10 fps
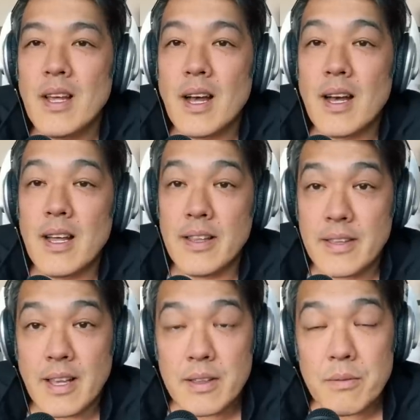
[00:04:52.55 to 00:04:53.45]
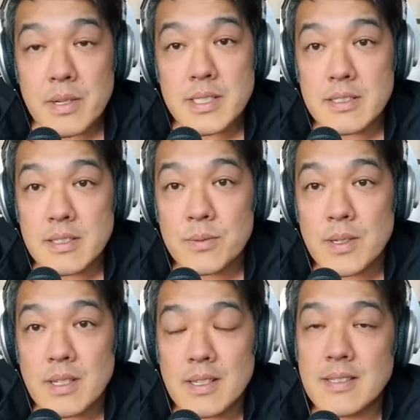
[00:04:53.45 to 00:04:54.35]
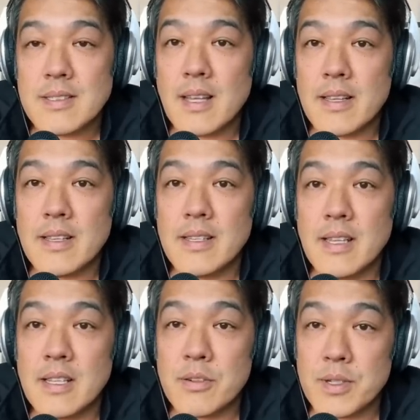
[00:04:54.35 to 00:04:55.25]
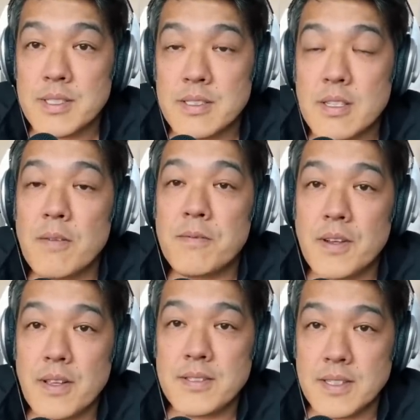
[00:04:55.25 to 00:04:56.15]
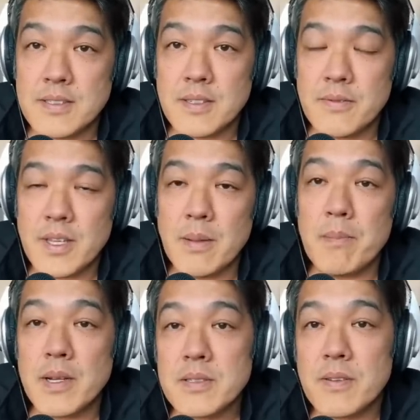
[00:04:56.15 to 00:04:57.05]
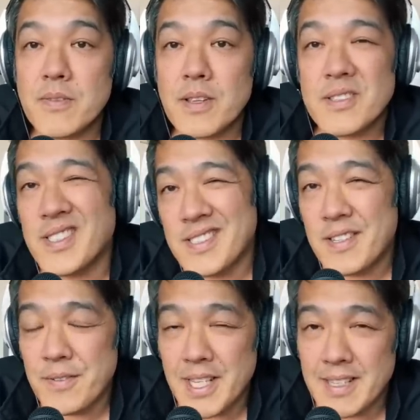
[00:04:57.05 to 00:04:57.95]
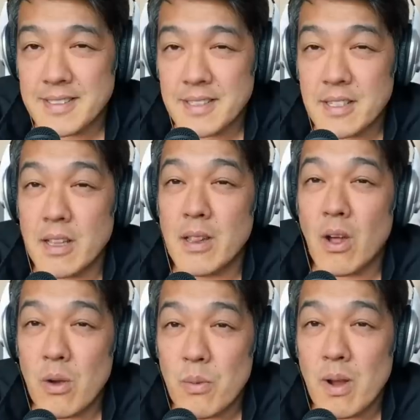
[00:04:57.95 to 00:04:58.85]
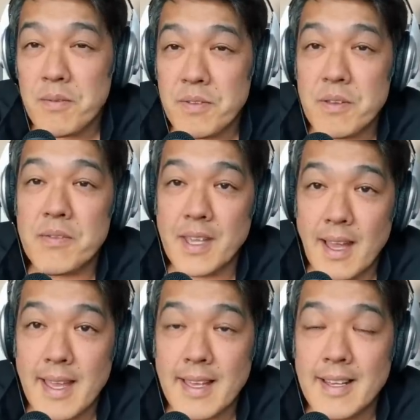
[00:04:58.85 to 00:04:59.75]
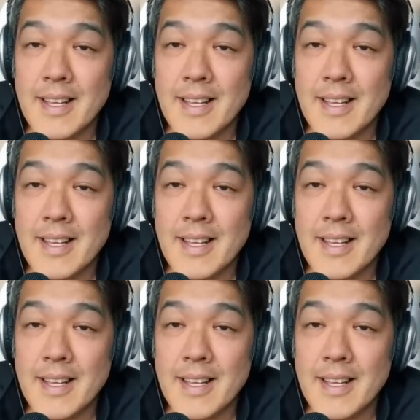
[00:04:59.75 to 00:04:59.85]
And the other reason as well is that it increases photosensitivity. Most of the photosensitivity is in the long wave UVA.